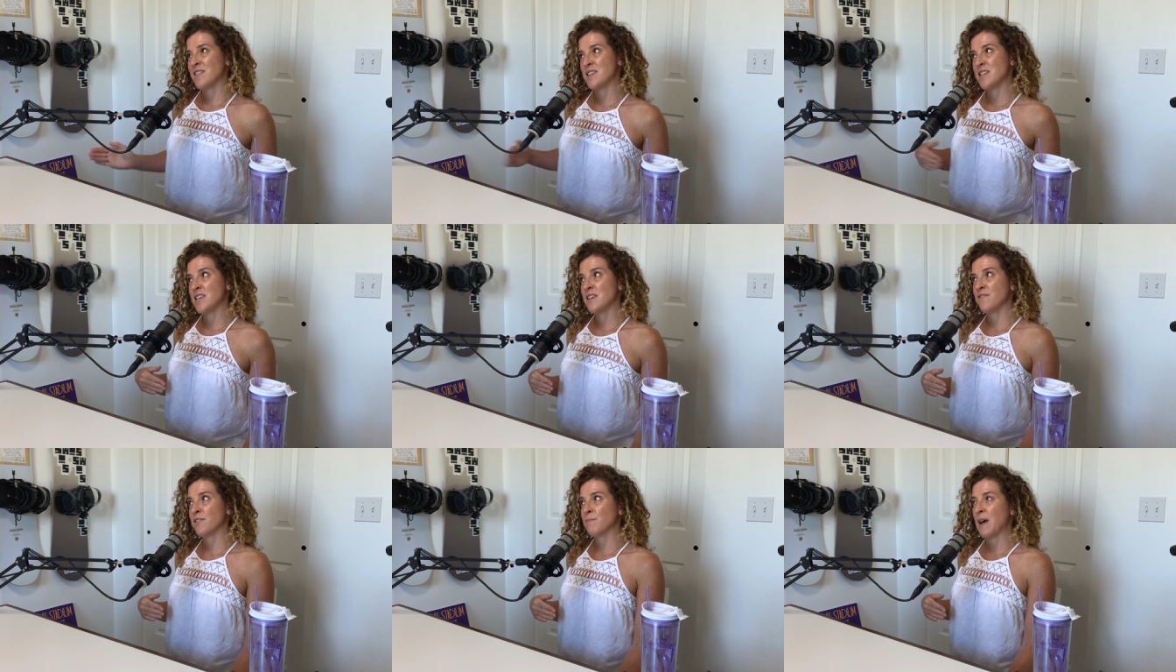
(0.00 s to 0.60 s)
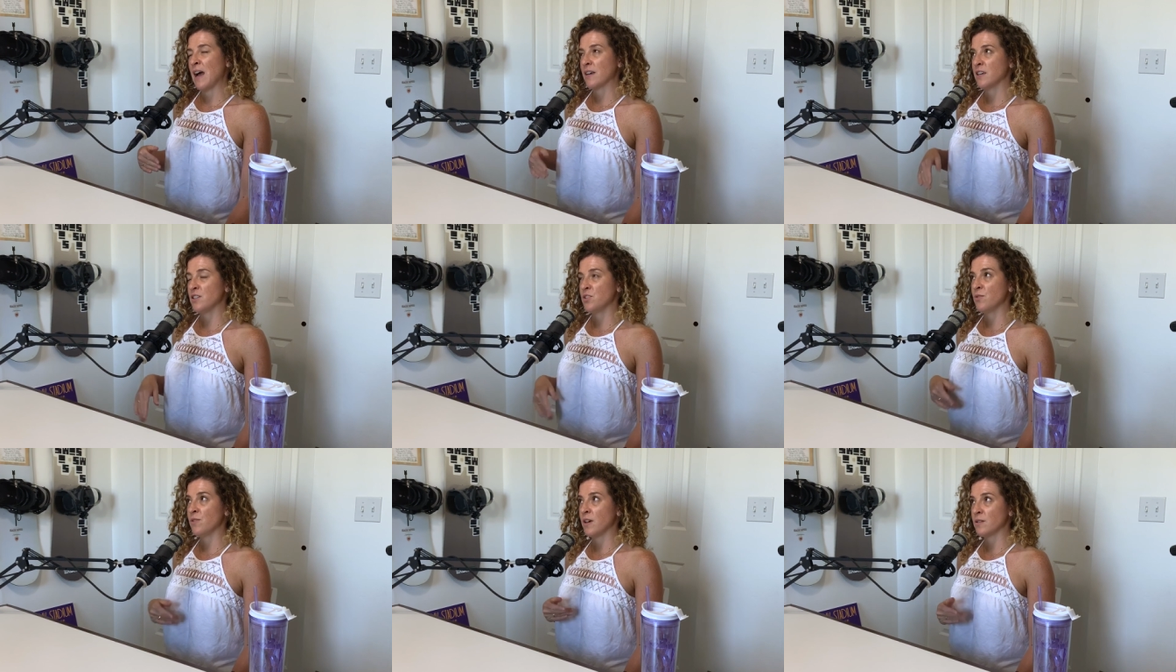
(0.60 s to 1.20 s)
think even back
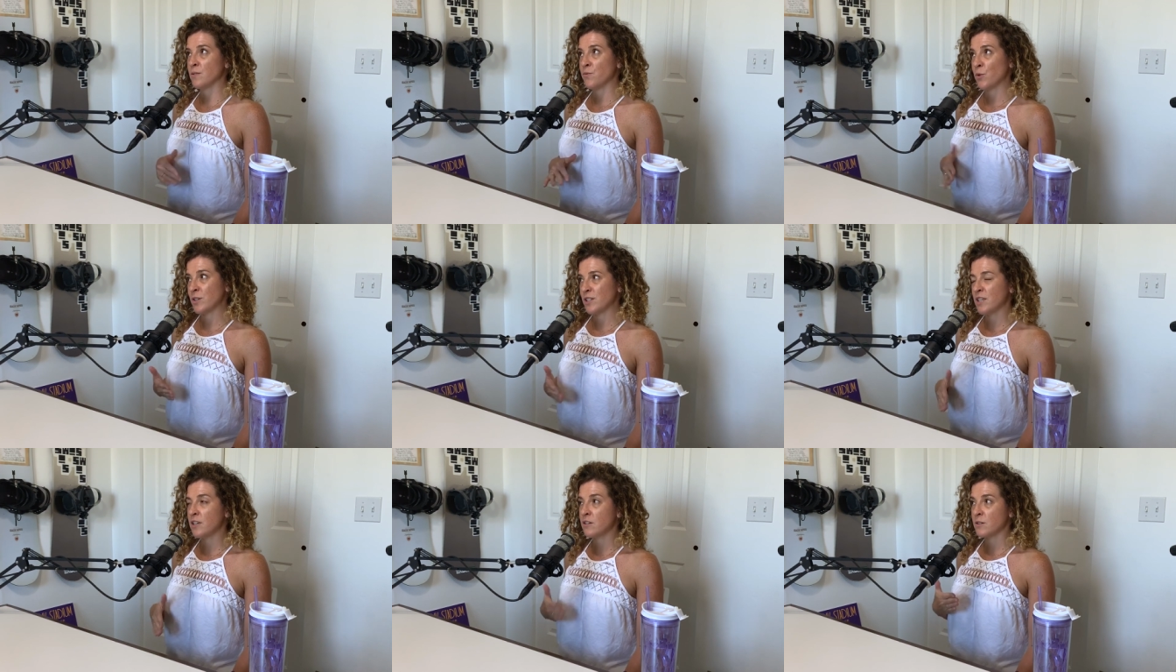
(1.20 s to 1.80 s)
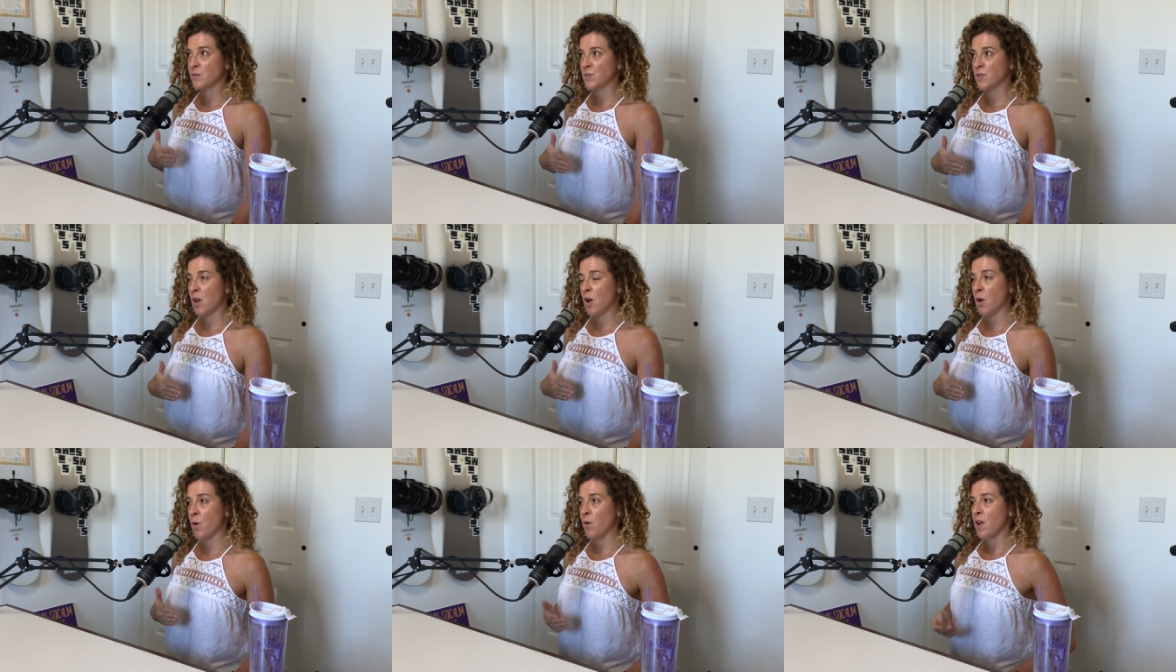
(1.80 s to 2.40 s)
in 2014 or
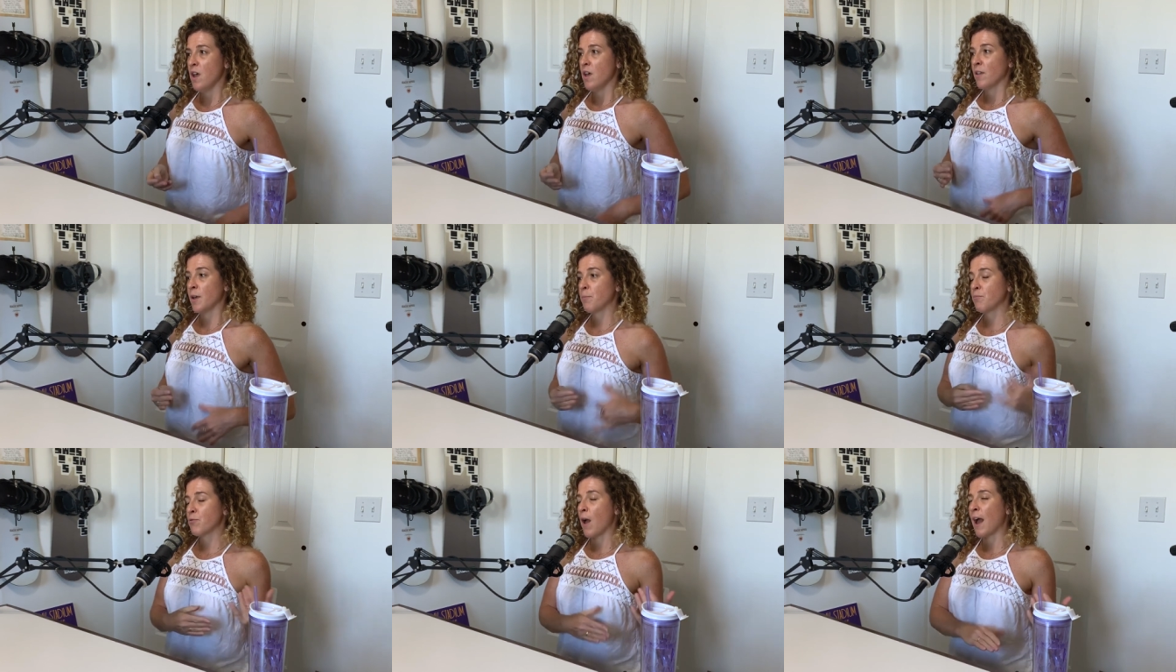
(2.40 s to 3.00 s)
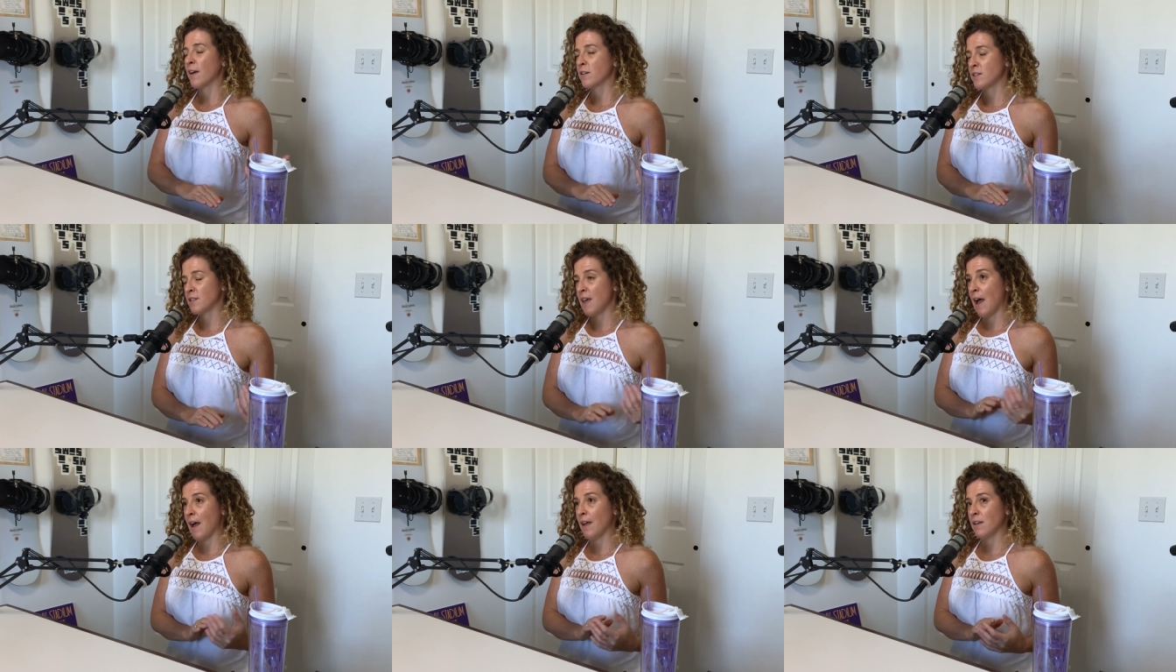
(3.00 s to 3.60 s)
so, like prior
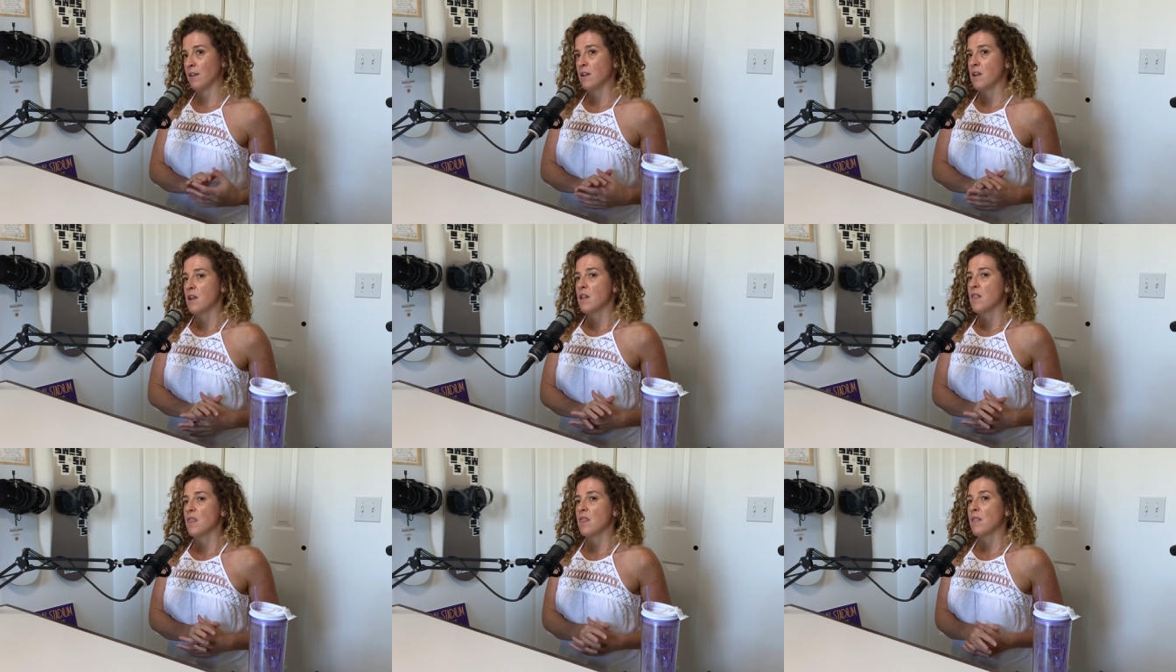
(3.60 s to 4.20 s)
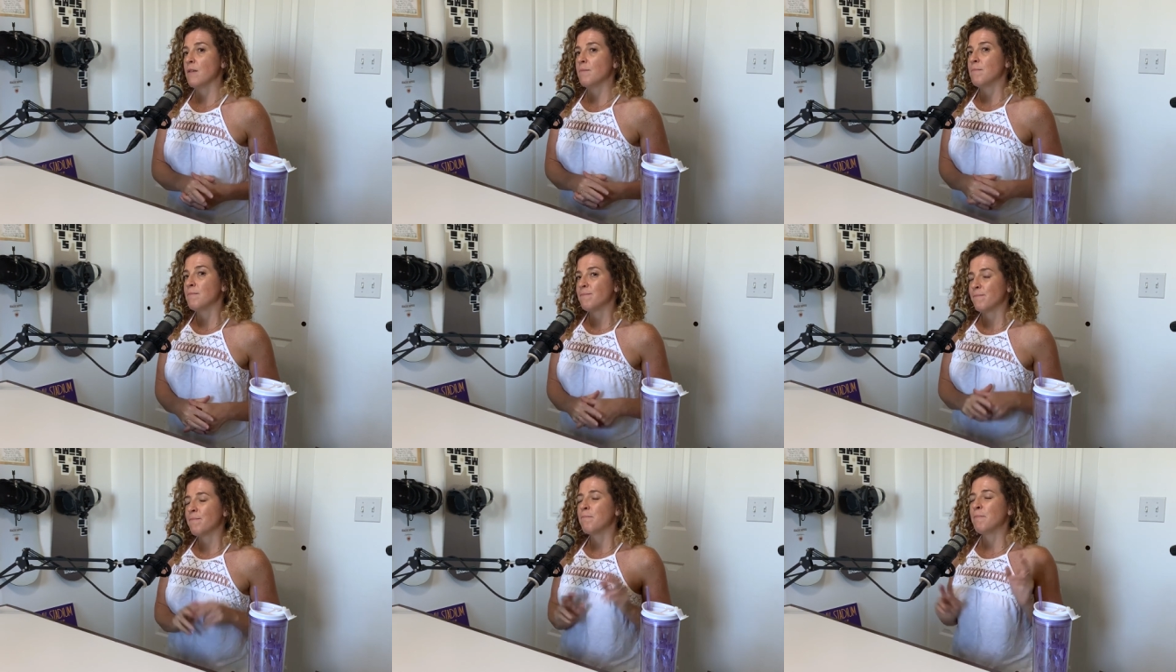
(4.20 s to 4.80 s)
to that
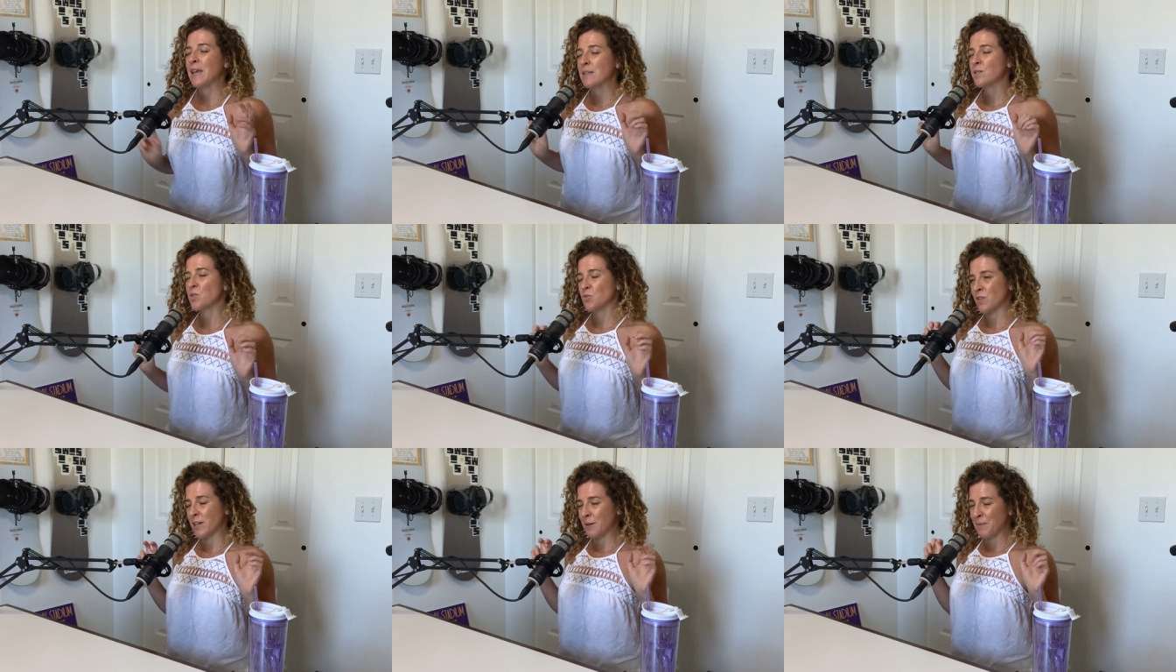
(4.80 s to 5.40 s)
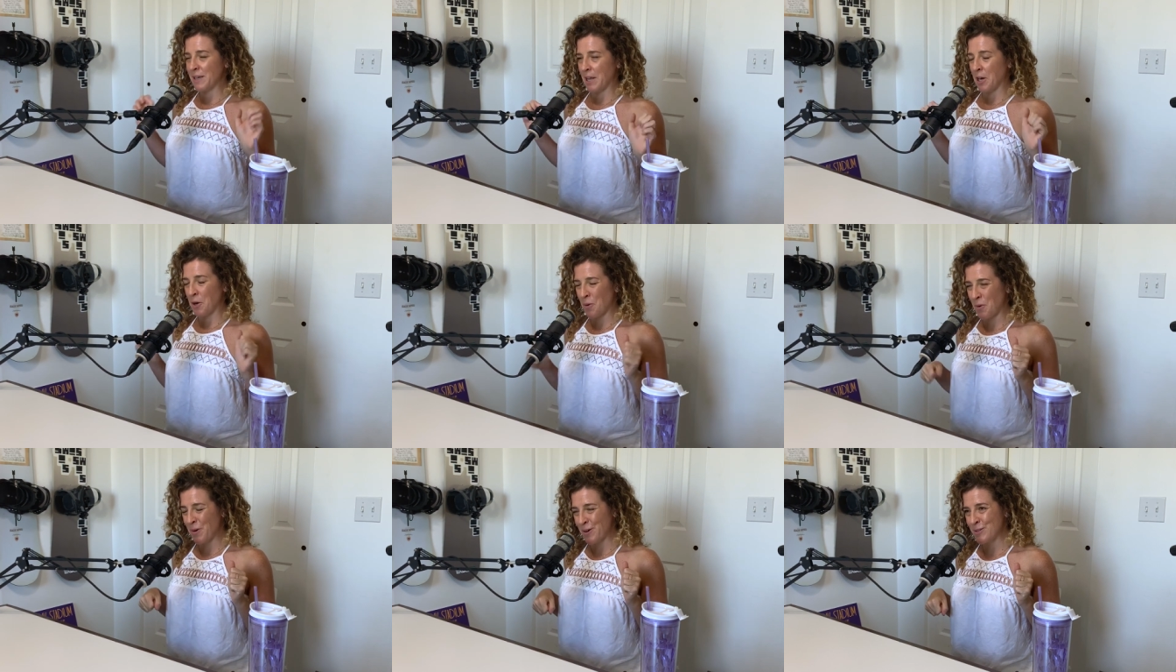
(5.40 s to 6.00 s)
mainstream in
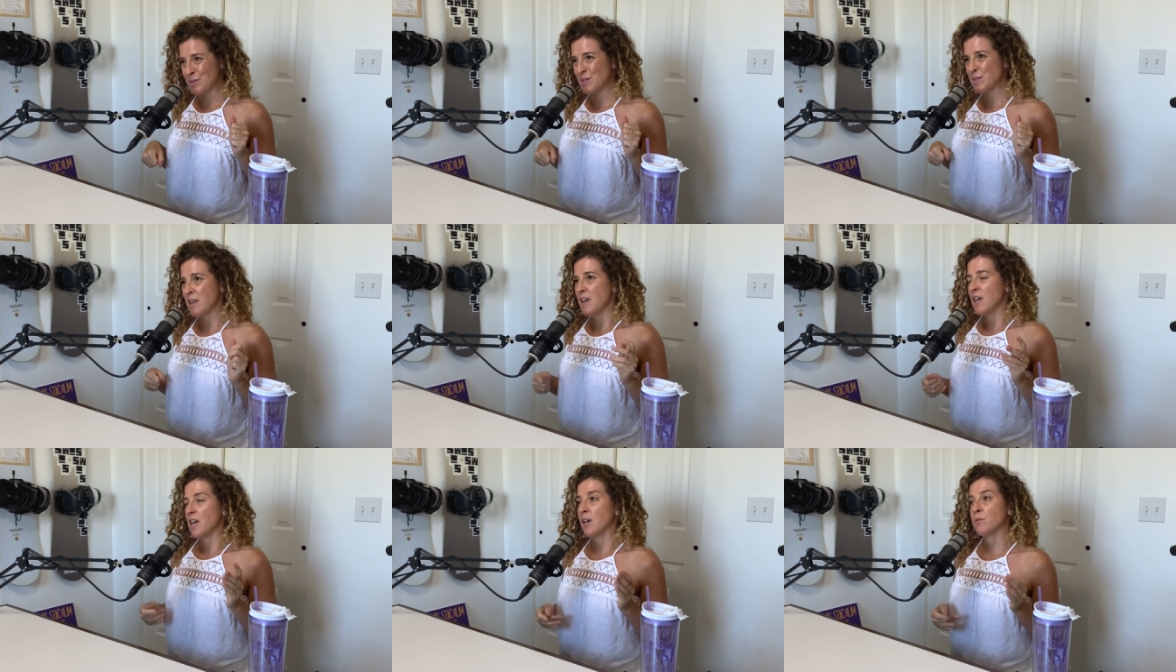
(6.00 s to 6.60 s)
air quotes, yeah.